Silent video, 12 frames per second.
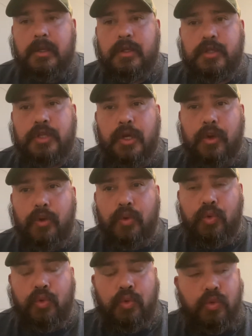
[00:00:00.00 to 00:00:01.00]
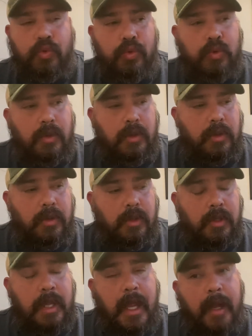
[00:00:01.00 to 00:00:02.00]
So
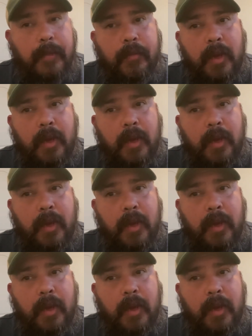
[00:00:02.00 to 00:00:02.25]
yeah,